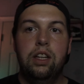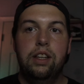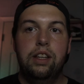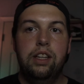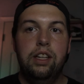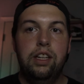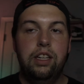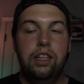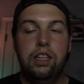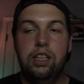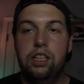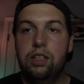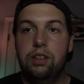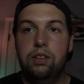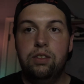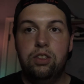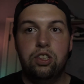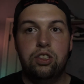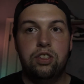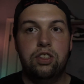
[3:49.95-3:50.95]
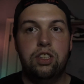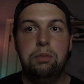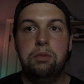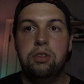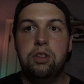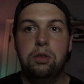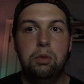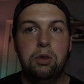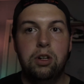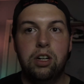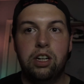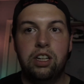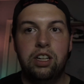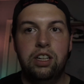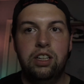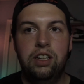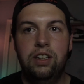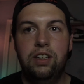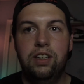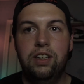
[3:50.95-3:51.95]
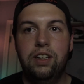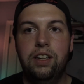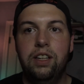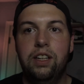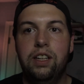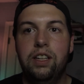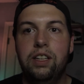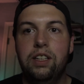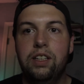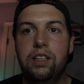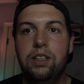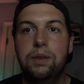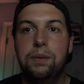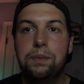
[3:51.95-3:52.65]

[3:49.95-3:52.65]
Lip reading: then it just seems to work, and